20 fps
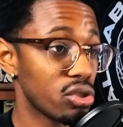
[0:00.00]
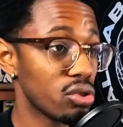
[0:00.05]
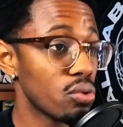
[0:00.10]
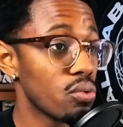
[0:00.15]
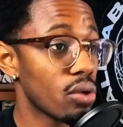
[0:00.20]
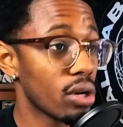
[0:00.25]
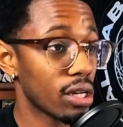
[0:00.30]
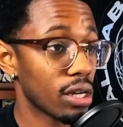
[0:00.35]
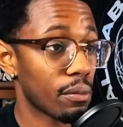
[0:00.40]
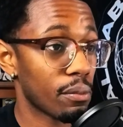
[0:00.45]
you
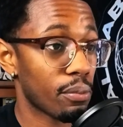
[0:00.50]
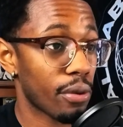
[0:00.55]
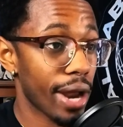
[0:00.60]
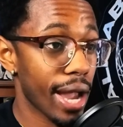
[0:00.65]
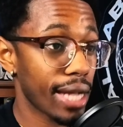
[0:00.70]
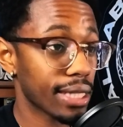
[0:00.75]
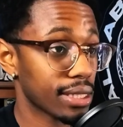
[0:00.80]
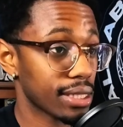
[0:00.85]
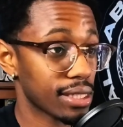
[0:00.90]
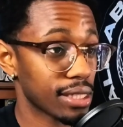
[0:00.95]
want to
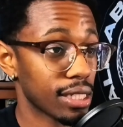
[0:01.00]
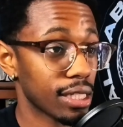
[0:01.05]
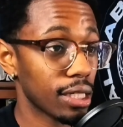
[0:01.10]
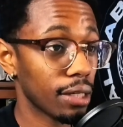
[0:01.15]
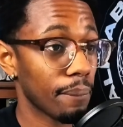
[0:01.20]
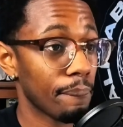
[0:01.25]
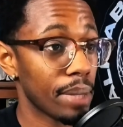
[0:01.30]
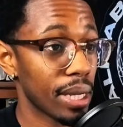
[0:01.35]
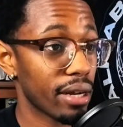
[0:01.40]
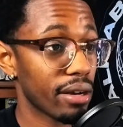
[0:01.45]
practice and
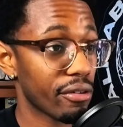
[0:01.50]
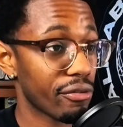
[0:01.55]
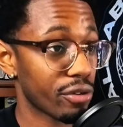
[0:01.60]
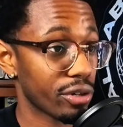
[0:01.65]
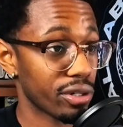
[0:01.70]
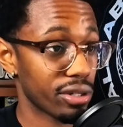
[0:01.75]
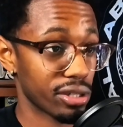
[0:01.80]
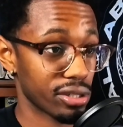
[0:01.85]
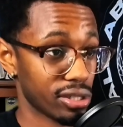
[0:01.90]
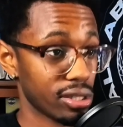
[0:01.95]
get better
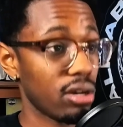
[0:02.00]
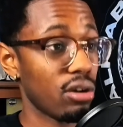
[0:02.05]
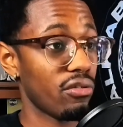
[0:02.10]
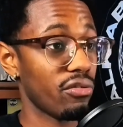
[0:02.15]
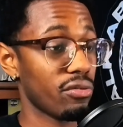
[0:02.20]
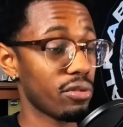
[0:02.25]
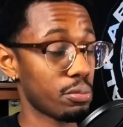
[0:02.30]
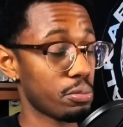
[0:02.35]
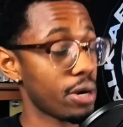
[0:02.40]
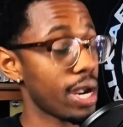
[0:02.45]
for
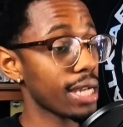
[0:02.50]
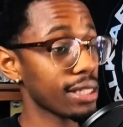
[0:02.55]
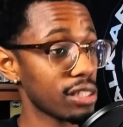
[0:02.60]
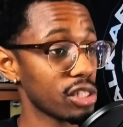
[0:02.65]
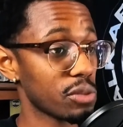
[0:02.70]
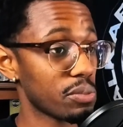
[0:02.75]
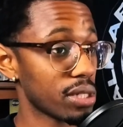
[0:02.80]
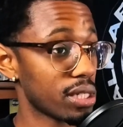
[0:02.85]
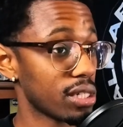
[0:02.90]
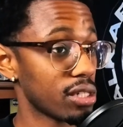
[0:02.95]
yourself.
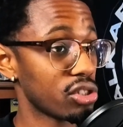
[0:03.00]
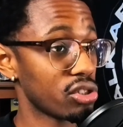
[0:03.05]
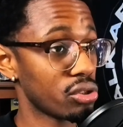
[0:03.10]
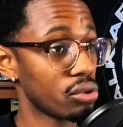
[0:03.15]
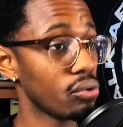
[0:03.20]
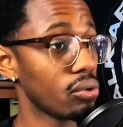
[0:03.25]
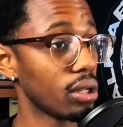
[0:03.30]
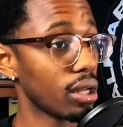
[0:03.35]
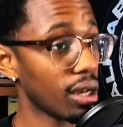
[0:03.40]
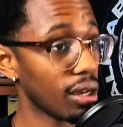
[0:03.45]
Practice because
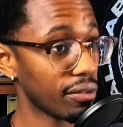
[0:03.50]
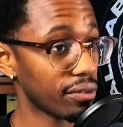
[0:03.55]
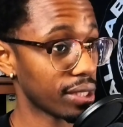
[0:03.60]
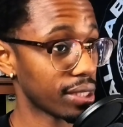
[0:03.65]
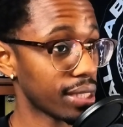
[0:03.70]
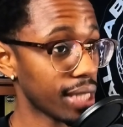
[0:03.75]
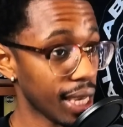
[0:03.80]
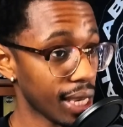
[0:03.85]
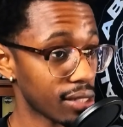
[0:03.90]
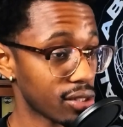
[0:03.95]
you love
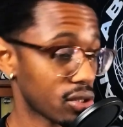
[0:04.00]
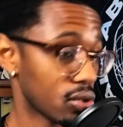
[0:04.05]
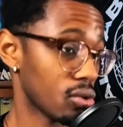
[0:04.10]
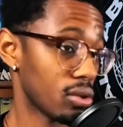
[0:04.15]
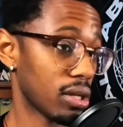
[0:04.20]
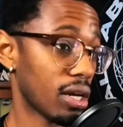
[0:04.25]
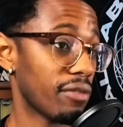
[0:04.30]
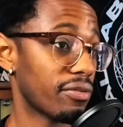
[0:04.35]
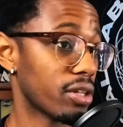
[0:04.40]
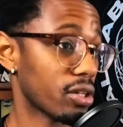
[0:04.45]
the dance, you
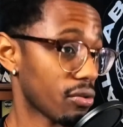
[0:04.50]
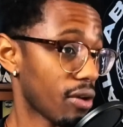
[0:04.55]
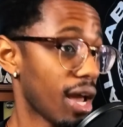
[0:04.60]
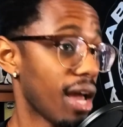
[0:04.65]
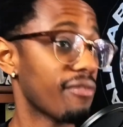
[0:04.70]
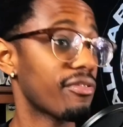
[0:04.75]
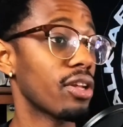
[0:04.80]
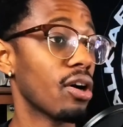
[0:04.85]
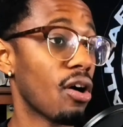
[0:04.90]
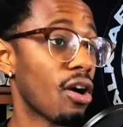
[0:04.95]
love the
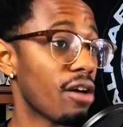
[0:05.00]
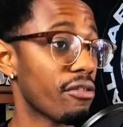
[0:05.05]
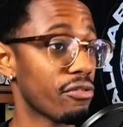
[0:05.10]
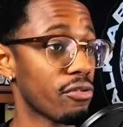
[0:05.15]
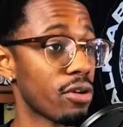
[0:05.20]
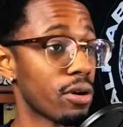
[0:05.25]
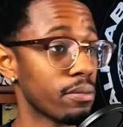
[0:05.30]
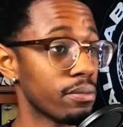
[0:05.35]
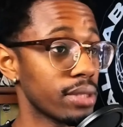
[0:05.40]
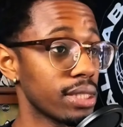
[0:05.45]
craft, the art
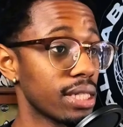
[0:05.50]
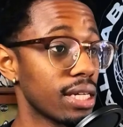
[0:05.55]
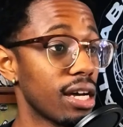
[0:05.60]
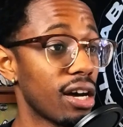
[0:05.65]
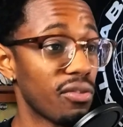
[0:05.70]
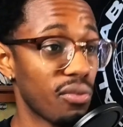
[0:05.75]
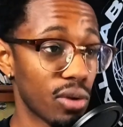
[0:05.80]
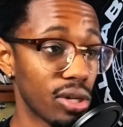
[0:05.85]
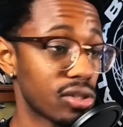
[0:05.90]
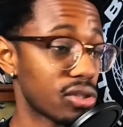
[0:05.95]
form
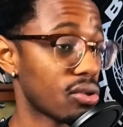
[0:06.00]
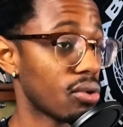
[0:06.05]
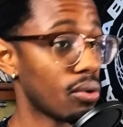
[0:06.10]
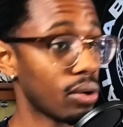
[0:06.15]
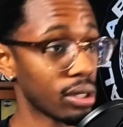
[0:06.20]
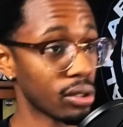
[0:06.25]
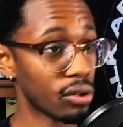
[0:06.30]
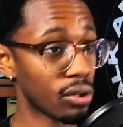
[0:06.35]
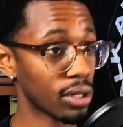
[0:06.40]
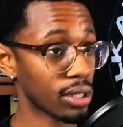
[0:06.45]
of what's
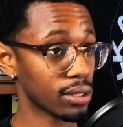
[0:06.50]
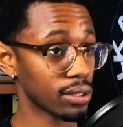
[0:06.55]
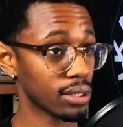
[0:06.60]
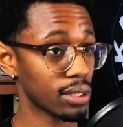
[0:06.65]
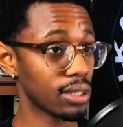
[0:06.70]
going on.